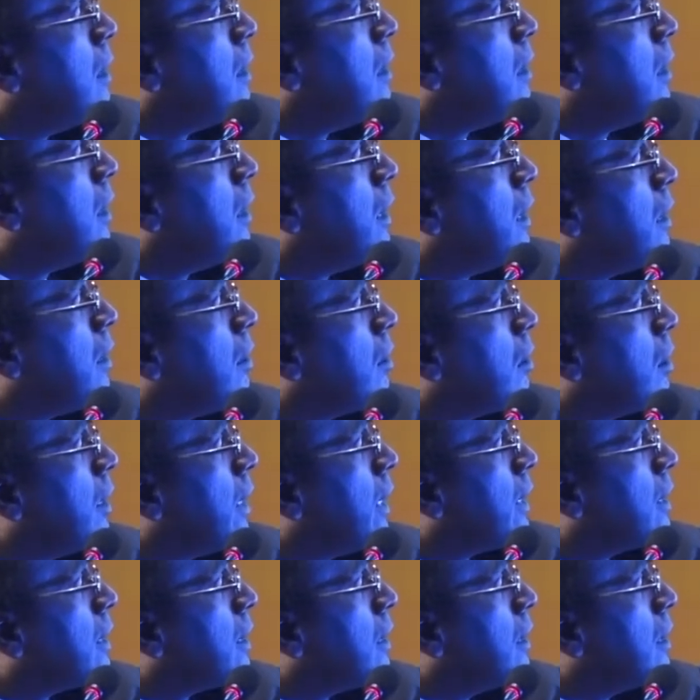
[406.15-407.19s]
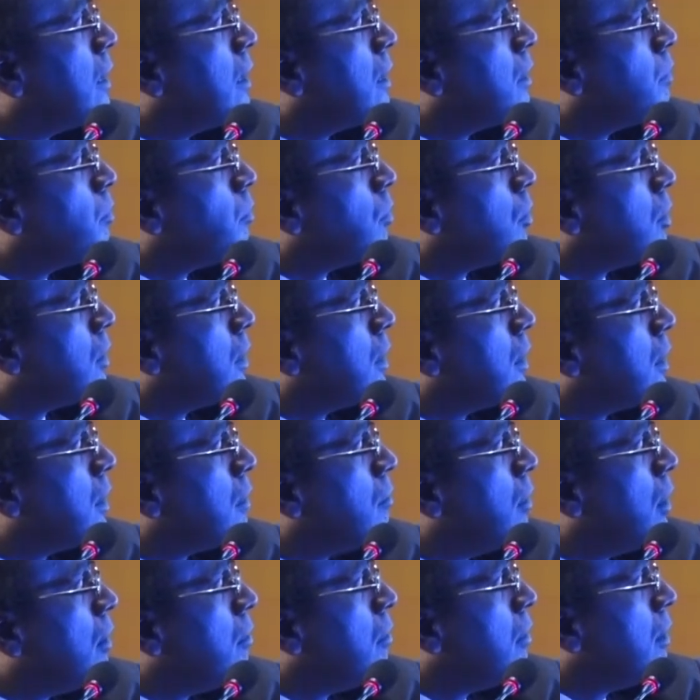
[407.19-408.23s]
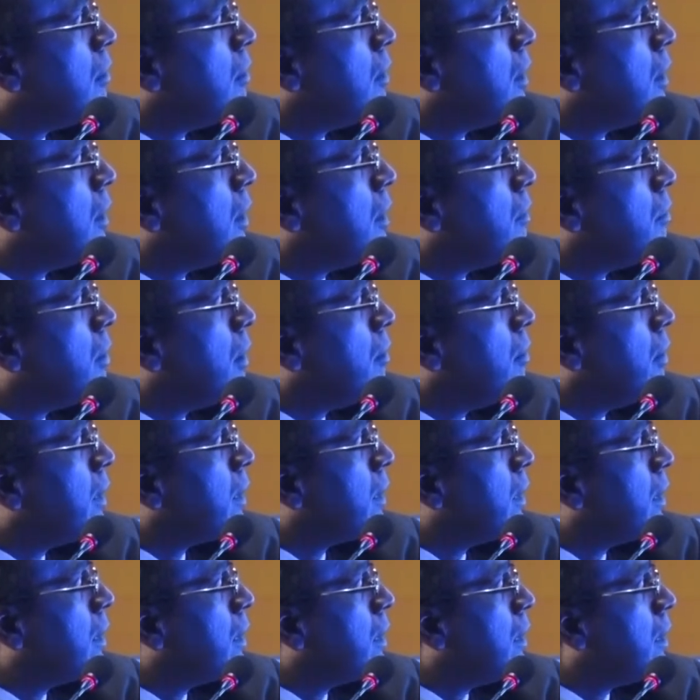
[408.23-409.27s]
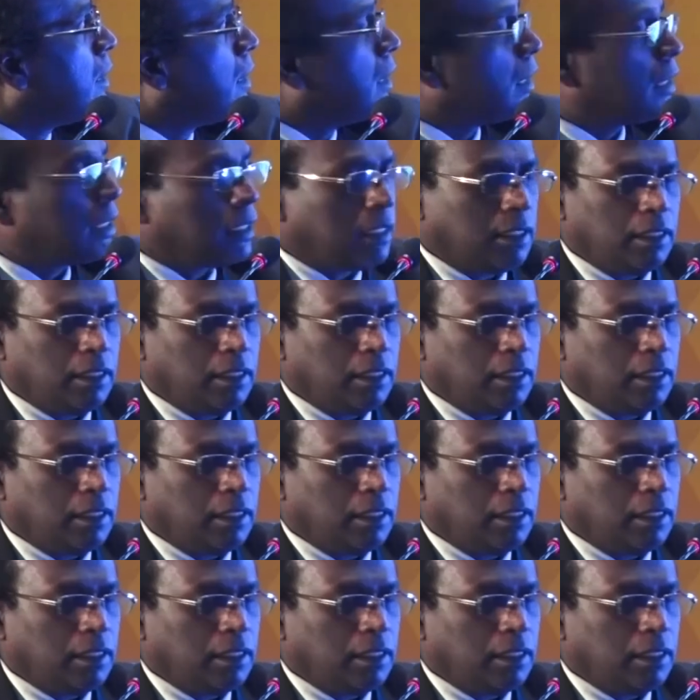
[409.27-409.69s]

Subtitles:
then intracardiac stents, prosthetic valve evaluation, and the